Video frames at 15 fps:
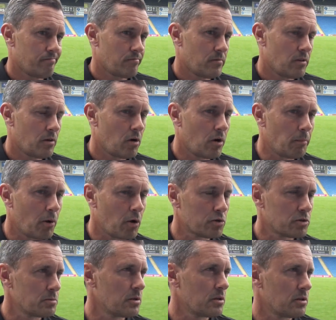not
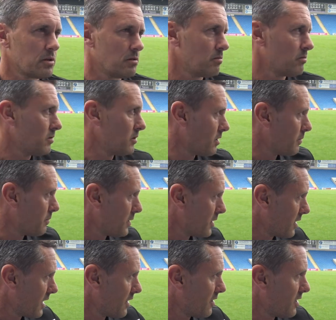impossible, a bit
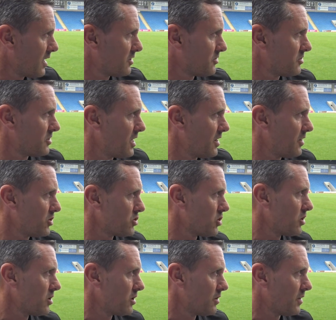like the lads today. They
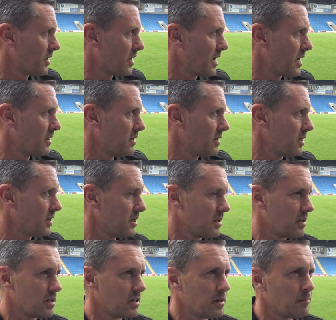join and they get in
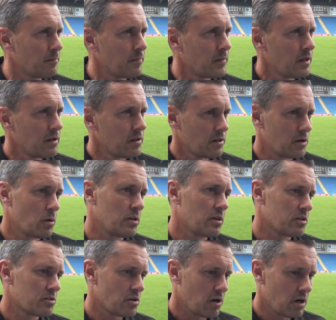they go in
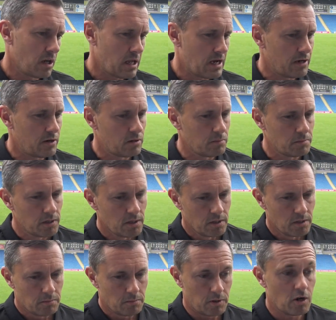the starting lineup,
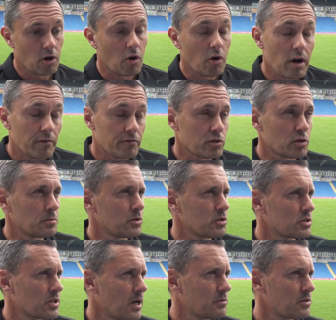but they're not going to have too
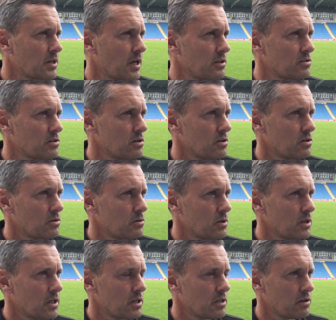much time to get to know
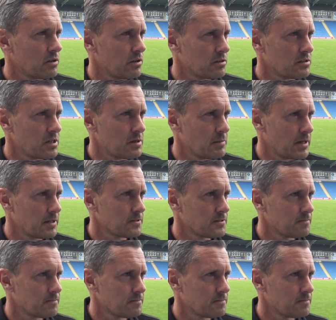the teammates.